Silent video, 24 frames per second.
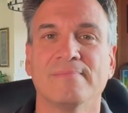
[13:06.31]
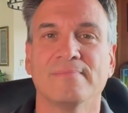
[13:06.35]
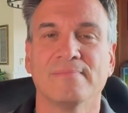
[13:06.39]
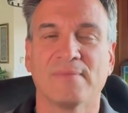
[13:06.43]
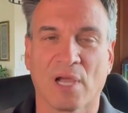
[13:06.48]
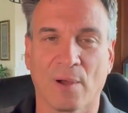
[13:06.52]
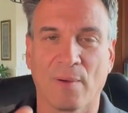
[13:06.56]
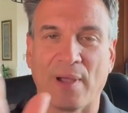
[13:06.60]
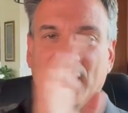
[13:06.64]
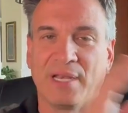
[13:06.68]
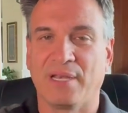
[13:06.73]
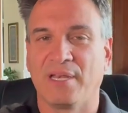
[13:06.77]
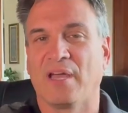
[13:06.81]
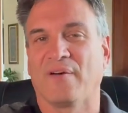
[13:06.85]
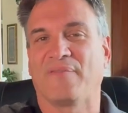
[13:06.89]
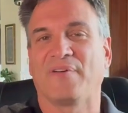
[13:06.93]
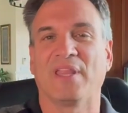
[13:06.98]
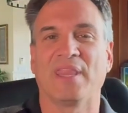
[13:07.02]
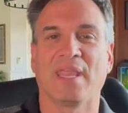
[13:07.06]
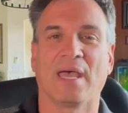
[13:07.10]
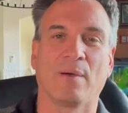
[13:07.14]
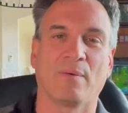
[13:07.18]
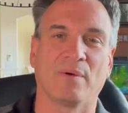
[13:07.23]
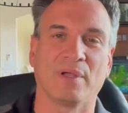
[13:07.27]
All right, enough
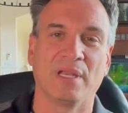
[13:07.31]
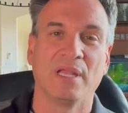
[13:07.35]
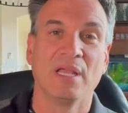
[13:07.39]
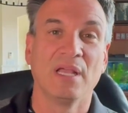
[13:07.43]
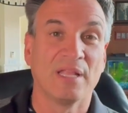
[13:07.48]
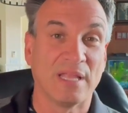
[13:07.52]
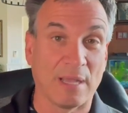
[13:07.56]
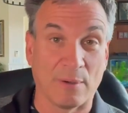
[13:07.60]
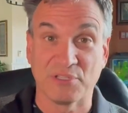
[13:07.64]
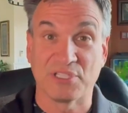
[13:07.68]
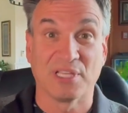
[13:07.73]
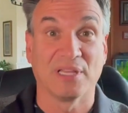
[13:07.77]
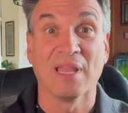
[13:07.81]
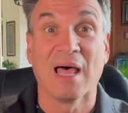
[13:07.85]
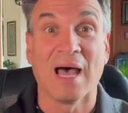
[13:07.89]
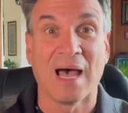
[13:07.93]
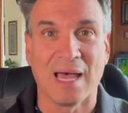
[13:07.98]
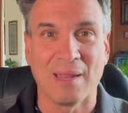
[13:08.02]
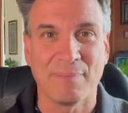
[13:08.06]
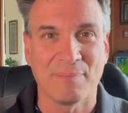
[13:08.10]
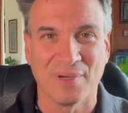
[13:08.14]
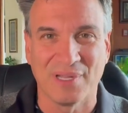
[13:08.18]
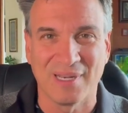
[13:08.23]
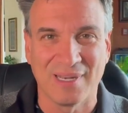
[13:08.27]
on that one. That was a
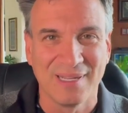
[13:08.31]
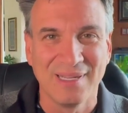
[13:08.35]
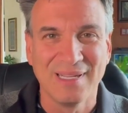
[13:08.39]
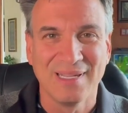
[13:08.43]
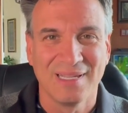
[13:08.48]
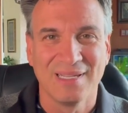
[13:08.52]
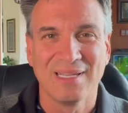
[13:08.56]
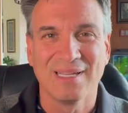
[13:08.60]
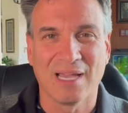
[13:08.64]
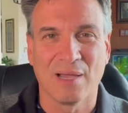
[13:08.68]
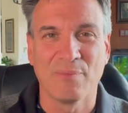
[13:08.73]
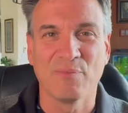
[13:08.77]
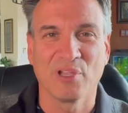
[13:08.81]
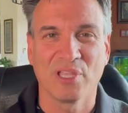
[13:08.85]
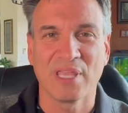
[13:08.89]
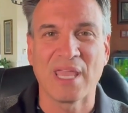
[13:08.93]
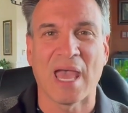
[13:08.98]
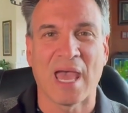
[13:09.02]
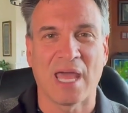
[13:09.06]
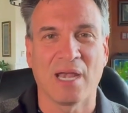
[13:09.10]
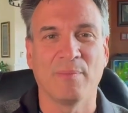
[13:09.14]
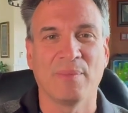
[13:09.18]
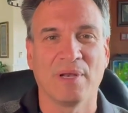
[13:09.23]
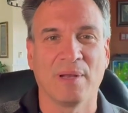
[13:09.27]
lot, but I'm really
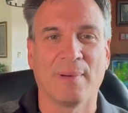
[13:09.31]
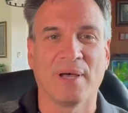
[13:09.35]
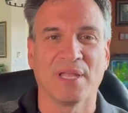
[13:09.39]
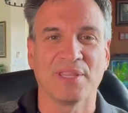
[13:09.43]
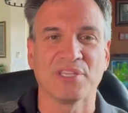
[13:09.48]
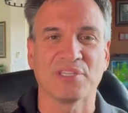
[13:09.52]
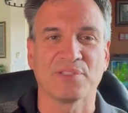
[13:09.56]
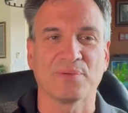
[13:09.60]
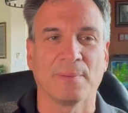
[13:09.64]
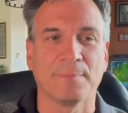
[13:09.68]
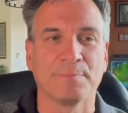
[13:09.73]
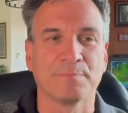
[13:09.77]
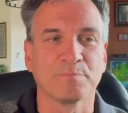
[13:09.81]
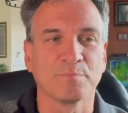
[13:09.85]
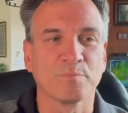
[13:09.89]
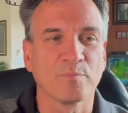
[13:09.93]
adamant about this one.